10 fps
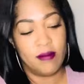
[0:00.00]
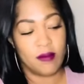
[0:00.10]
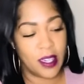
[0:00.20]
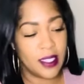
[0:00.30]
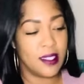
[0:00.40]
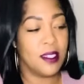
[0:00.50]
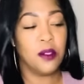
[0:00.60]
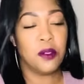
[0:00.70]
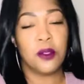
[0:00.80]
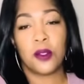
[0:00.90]
right
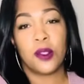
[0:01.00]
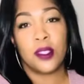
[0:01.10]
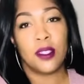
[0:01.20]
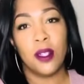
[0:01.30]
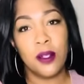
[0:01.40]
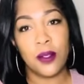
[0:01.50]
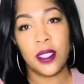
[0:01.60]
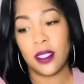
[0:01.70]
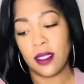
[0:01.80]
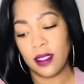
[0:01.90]
signals, or no,
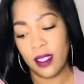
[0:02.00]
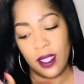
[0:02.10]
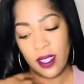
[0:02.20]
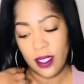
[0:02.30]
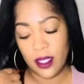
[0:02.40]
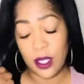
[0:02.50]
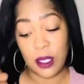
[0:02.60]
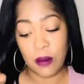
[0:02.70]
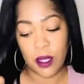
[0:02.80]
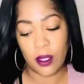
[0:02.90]
it just, it just
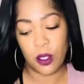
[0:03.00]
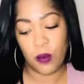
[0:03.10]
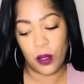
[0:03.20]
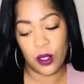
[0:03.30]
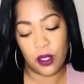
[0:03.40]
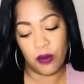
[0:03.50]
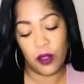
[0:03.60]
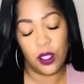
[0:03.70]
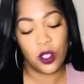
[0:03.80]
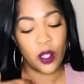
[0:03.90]
seems like this person
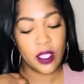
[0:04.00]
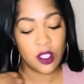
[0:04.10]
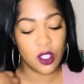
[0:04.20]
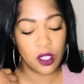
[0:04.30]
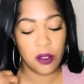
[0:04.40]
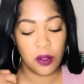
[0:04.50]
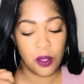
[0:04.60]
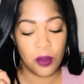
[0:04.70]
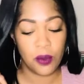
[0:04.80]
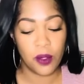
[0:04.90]
really tried to juggle
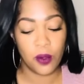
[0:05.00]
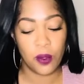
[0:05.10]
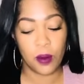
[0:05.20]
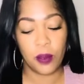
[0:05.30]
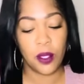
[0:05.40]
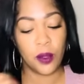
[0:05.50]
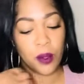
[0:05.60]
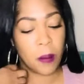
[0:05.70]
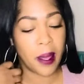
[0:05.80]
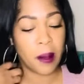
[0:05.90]
you or put you
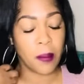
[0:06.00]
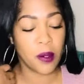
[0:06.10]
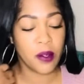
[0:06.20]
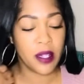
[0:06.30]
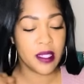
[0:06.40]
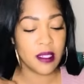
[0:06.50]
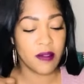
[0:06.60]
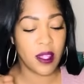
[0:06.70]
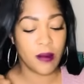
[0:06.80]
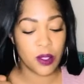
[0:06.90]
on a back burner as
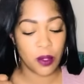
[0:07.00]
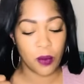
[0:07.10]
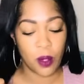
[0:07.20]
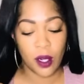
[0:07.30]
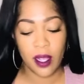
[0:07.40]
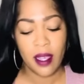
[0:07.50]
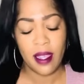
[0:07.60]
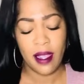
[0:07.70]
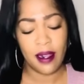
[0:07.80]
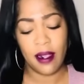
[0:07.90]
if that was going to work,
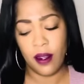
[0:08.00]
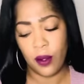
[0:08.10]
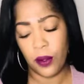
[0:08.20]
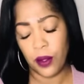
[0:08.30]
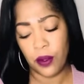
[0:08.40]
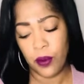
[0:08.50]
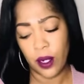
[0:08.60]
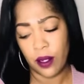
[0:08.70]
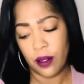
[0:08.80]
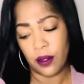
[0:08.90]
and they didn't know who you
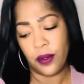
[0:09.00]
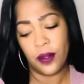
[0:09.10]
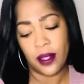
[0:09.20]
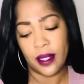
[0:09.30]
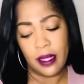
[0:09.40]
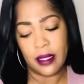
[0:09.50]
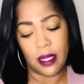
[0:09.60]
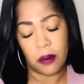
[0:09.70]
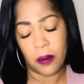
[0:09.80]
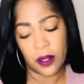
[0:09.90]
were. You are not that
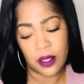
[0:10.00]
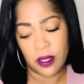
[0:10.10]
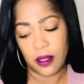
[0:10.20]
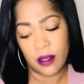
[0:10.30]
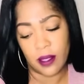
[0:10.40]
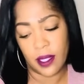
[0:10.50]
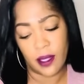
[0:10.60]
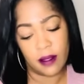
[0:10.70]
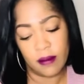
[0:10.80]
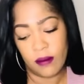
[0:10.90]
type of person.
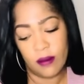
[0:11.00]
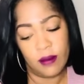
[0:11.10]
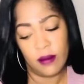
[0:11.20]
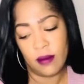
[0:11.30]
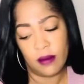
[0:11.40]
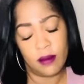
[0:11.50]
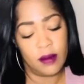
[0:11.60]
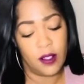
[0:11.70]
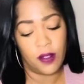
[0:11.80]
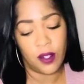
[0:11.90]
Like,
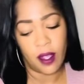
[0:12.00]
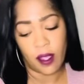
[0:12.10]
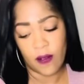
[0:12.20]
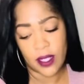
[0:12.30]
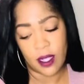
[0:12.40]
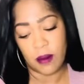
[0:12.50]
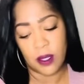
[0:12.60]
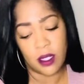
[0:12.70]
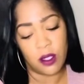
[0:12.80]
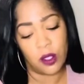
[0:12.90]
if you're not giving time
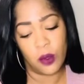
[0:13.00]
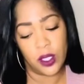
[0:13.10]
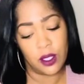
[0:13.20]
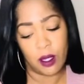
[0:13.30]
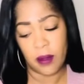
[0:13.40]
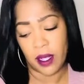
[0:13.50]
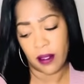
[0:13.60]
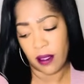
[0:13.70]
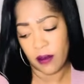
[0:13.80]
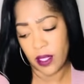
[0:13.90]
to the situation, I'm not
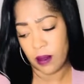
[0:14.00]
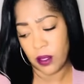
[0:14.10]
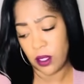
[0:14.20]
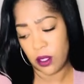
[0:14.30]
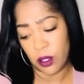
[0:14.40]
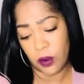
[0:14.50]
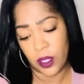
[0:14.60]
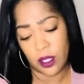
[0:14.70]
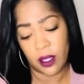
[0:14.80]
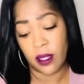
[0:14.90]
going to give time to the situation. I